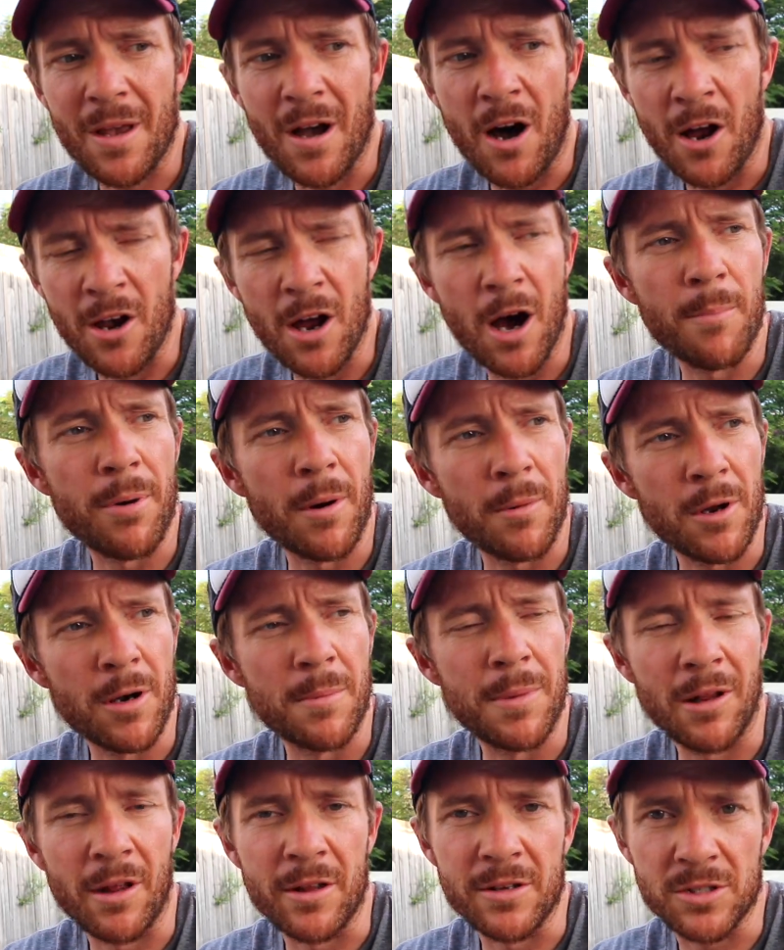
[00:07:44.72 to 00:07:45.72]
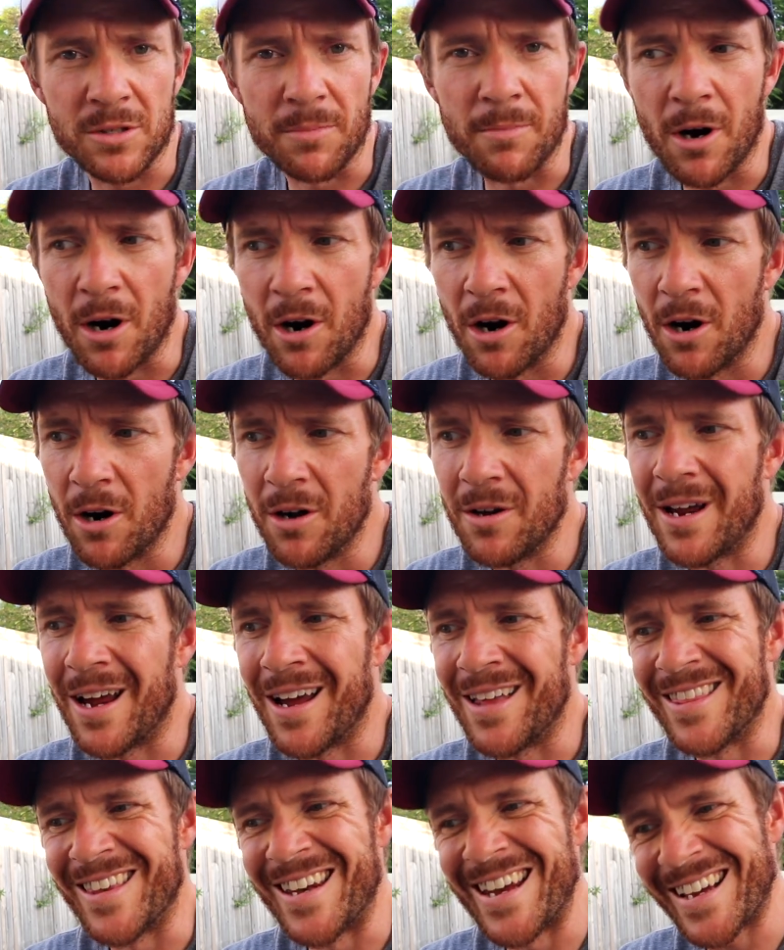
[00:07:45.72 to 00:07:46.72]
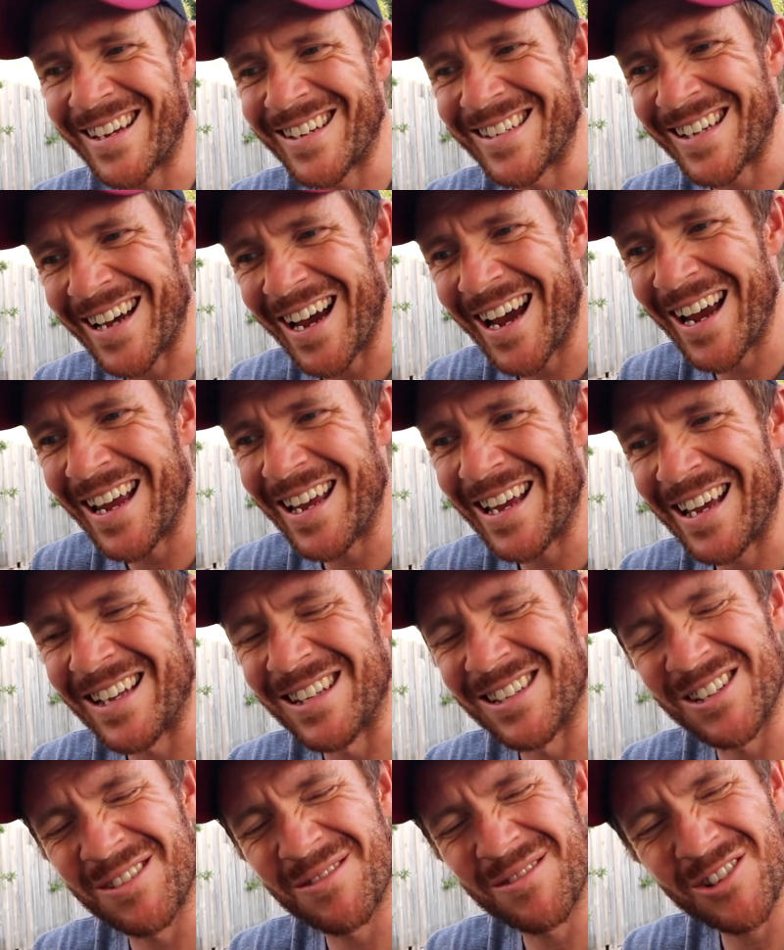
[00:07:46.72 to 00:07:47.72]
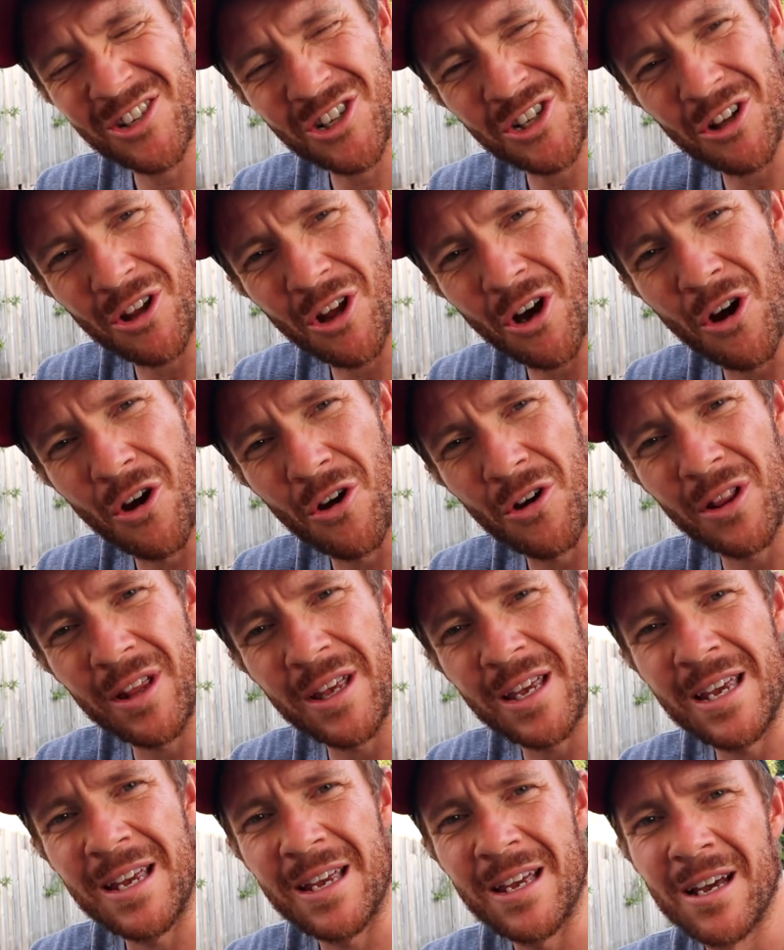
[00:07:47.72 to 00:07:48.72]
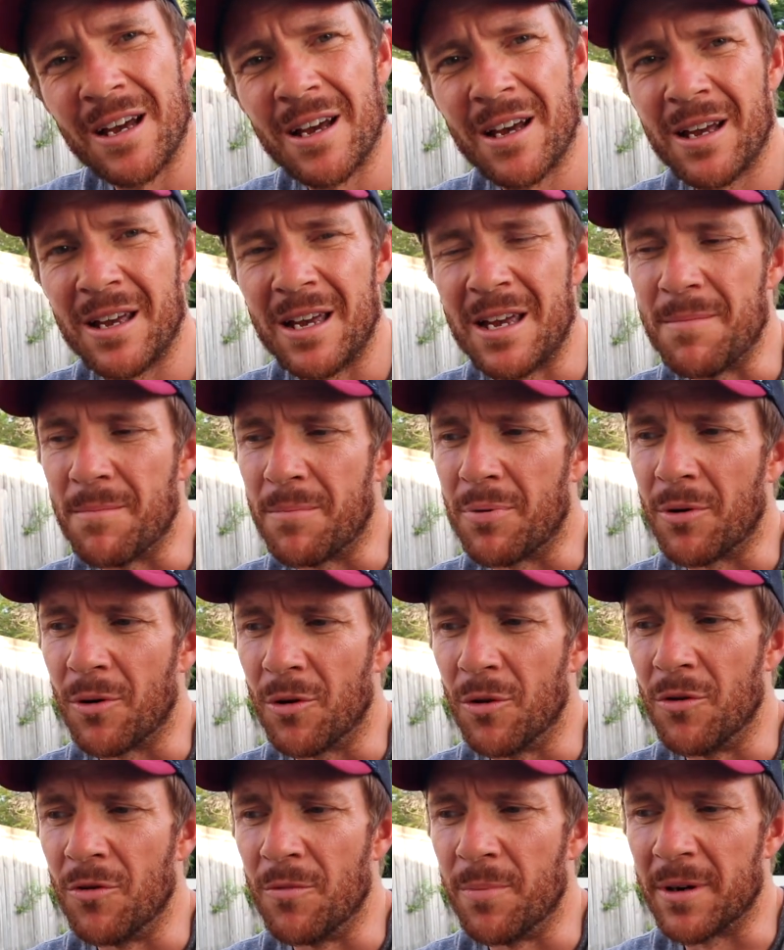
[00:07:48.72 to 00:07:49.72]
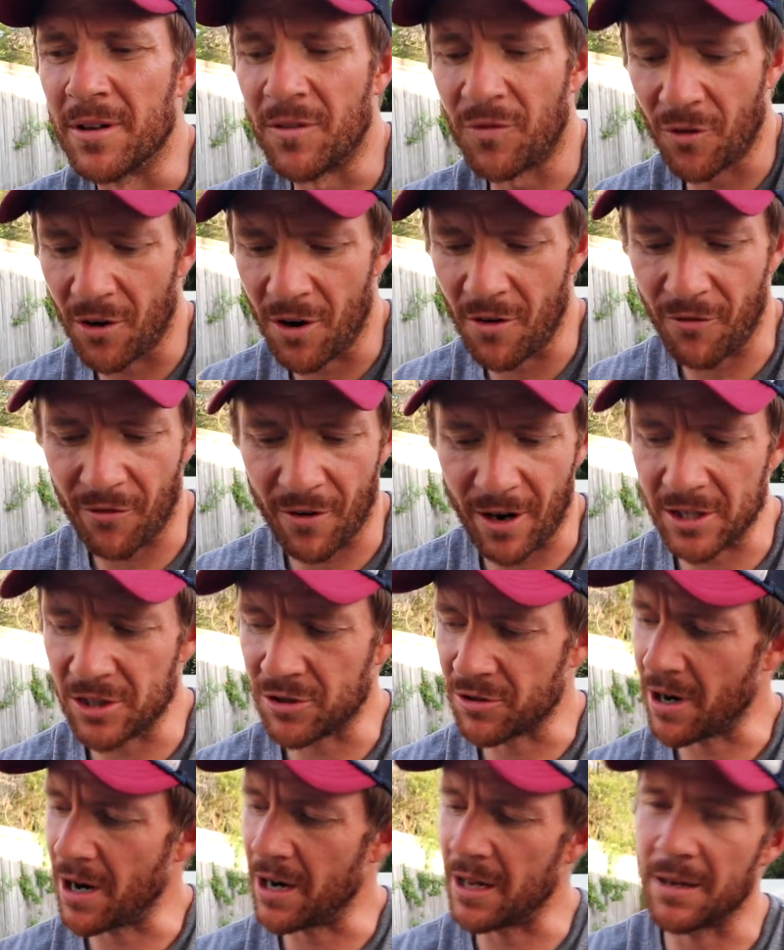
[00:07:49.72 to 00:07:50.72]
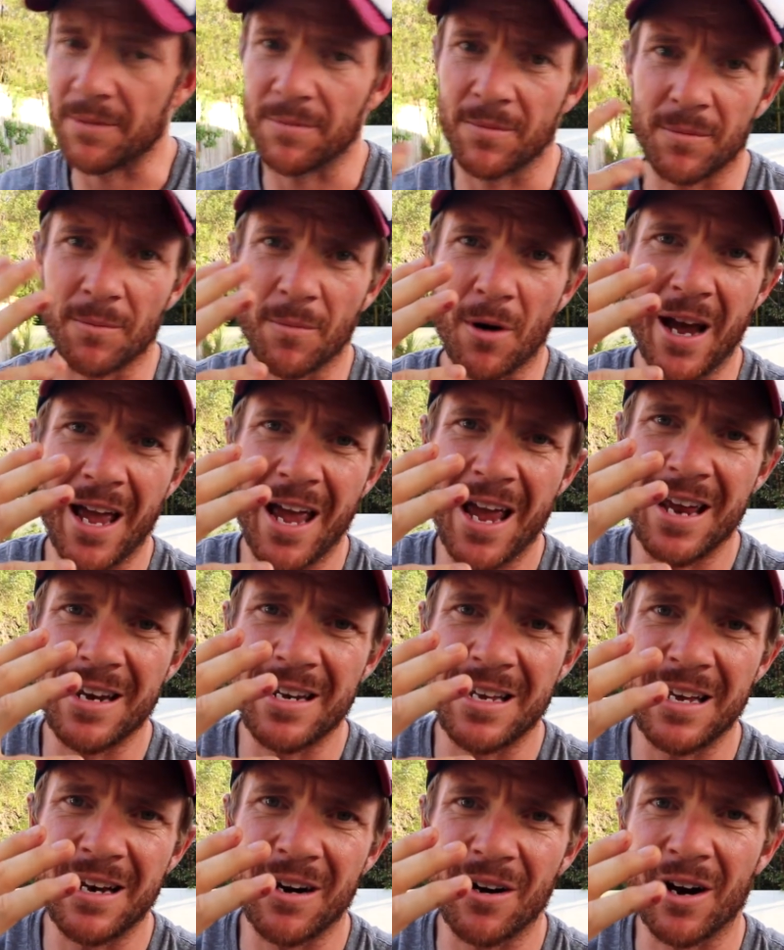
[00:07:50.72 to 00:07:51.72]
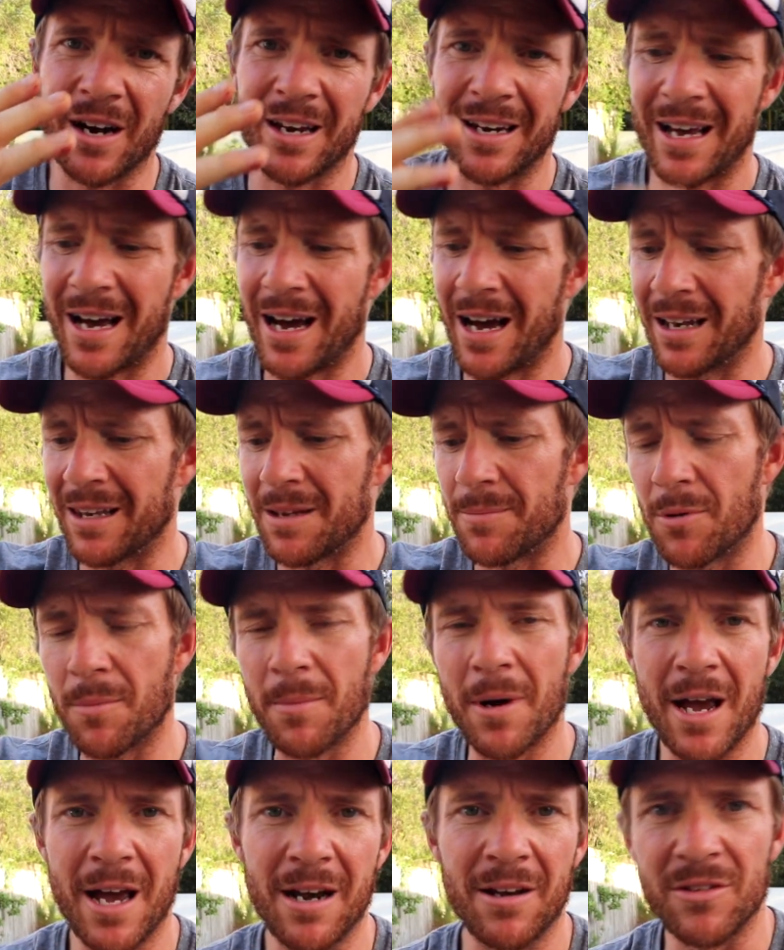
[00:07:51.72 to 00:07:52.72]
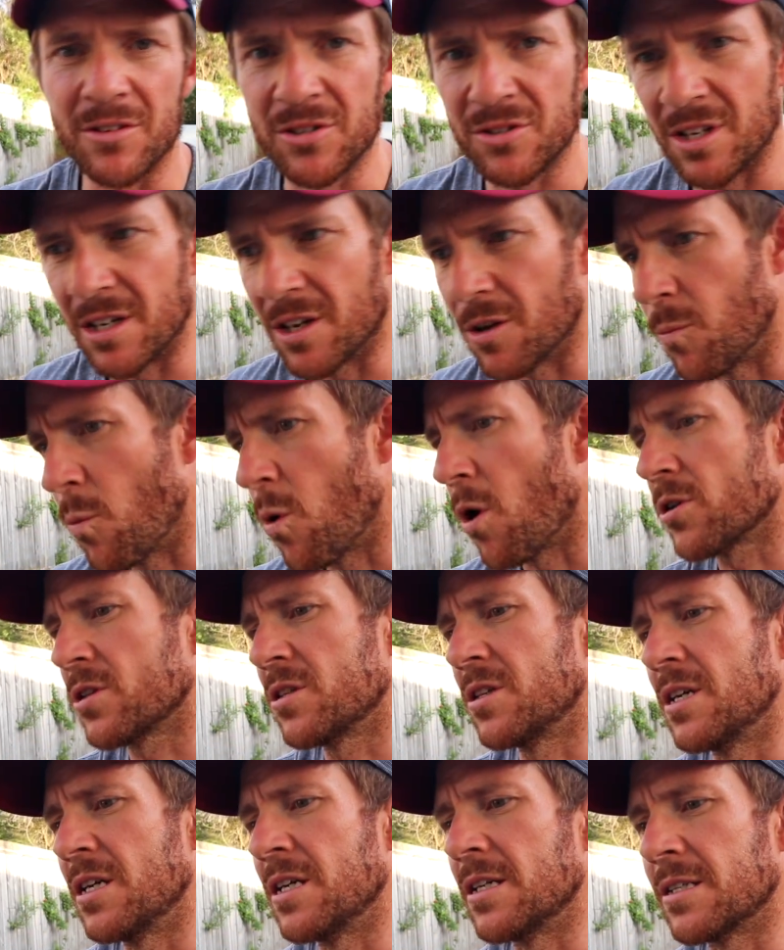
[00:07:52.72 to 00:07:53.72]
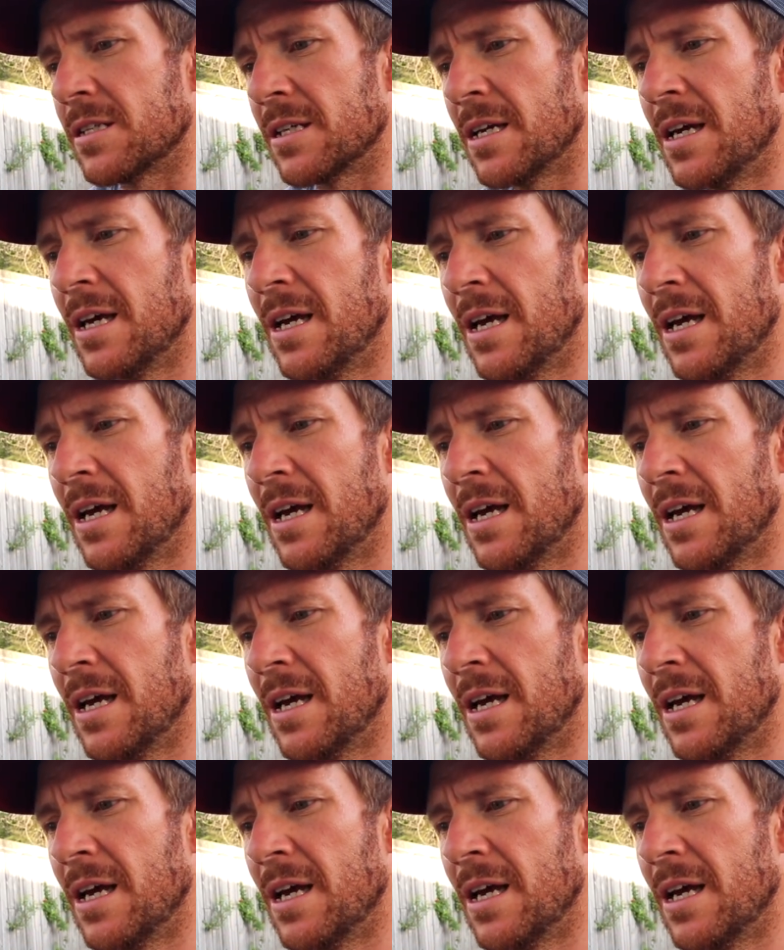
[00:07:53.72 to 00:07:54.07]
I know I'm probably going to be like this tomorrow and the next day and just slowly improve. But it's very frustrating. My hand here, I can hardly put my hand in the sink and wash things.